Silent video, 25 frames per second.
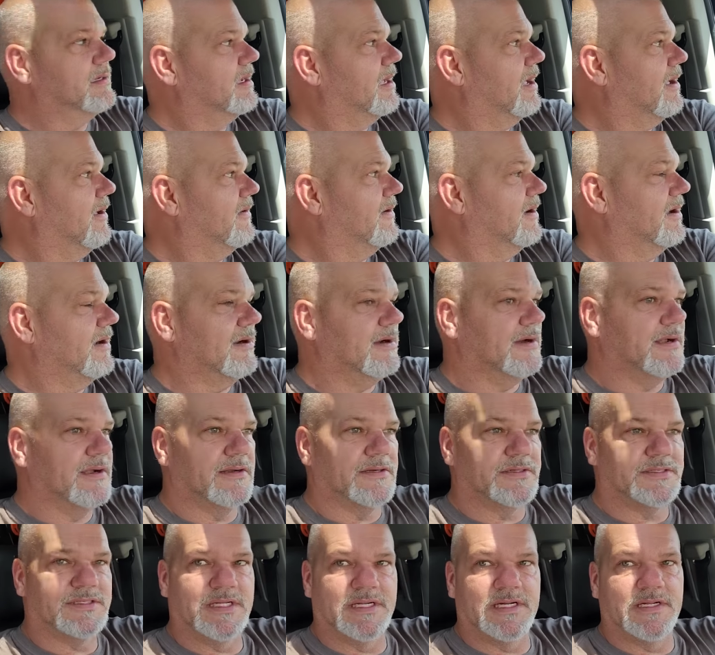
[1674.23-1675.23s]
called
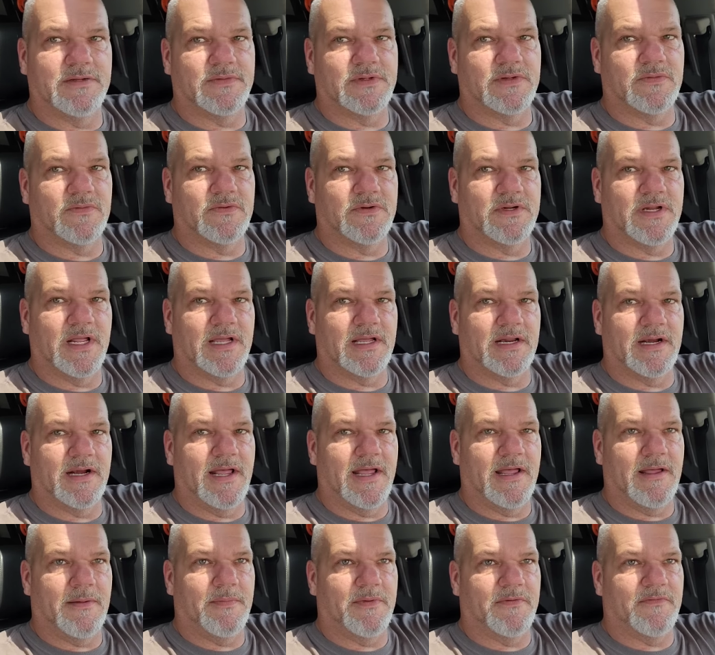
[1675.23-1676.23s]
earlier and said he was going to take a
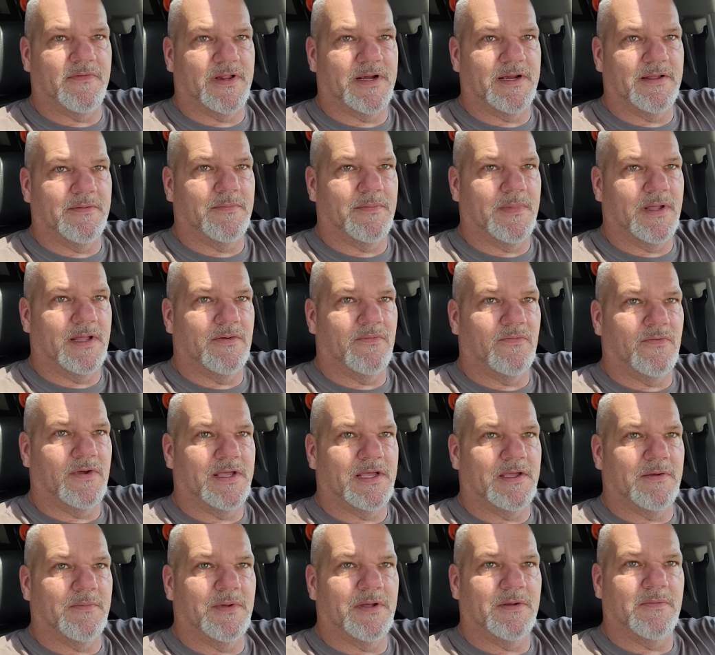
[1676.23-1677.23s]
nap if I didn't mind
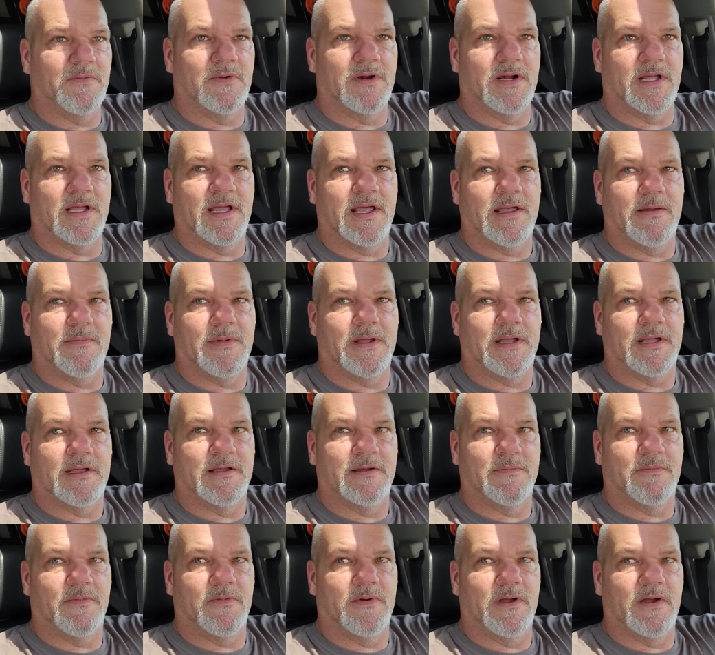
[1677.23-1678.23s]
waking him up when I got
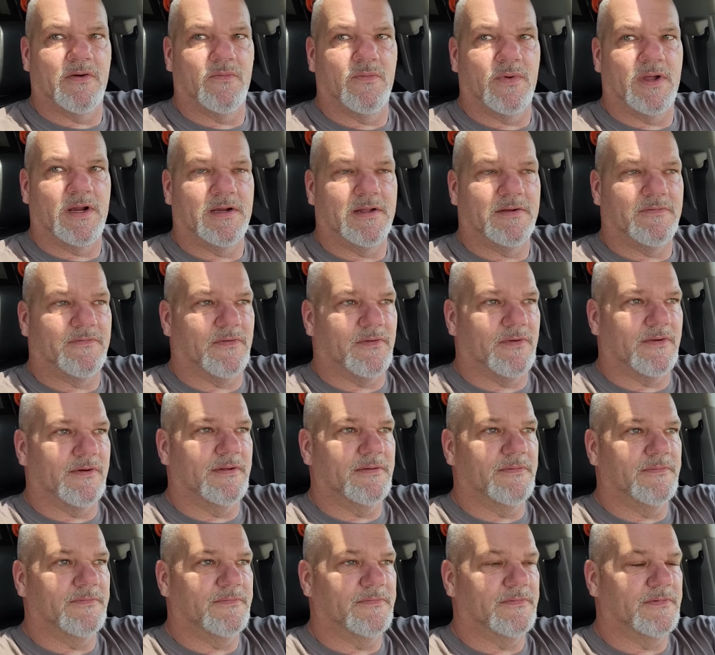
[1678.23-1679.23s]
back up around Redick,
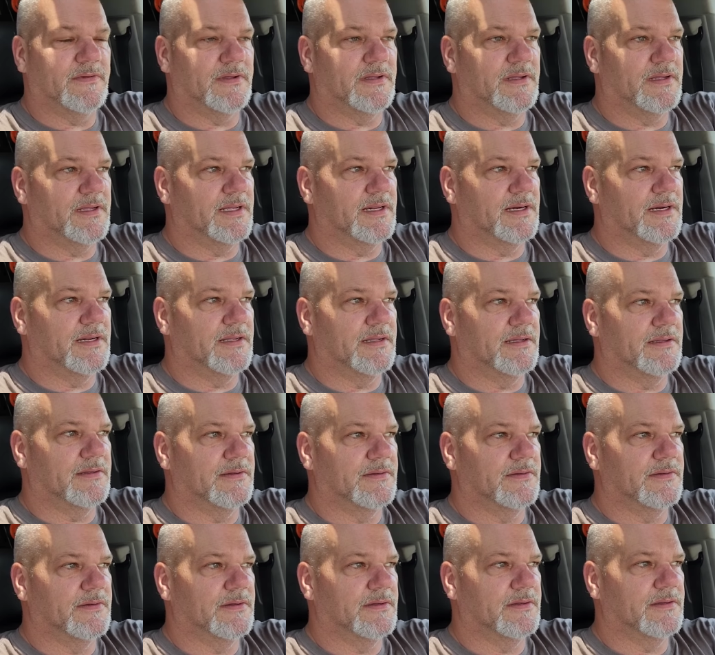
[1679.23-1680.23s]
Florida. And
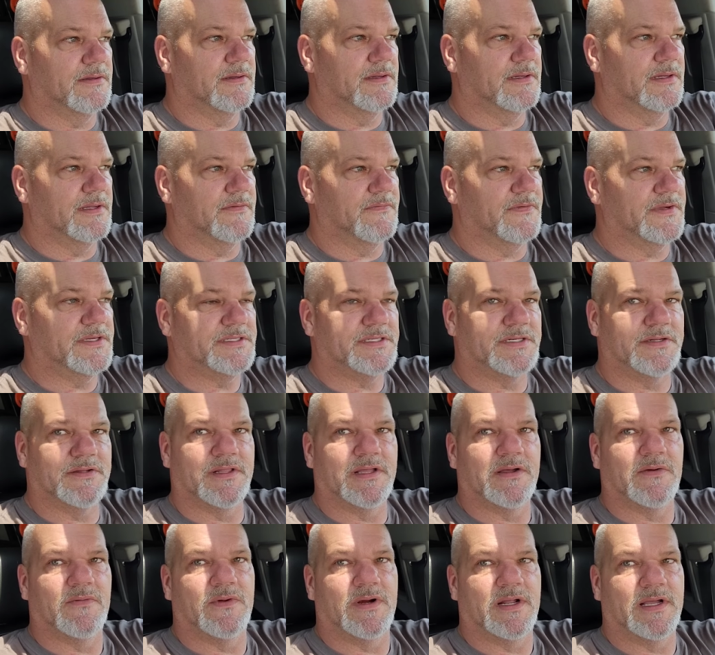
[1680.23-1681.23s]
if he's
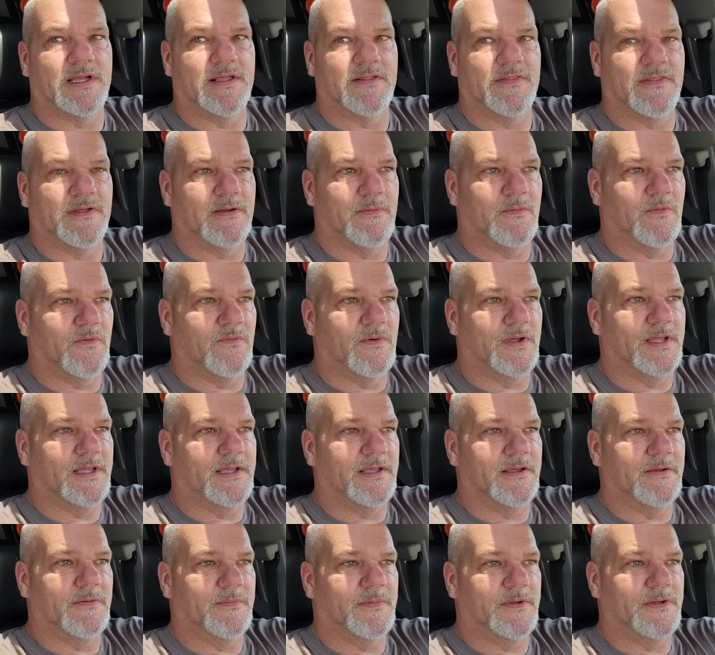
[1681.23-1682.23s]
still there when I get there, I'm going to
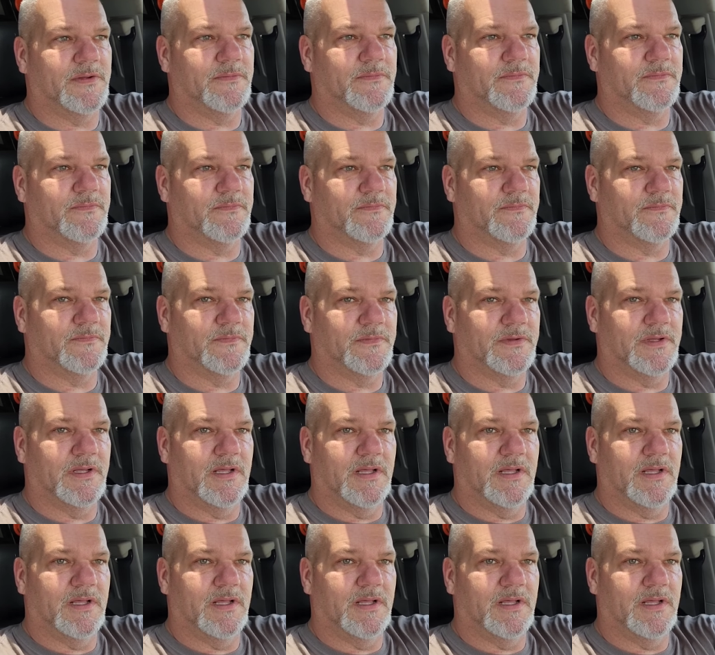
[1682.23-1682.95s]
wake him up. And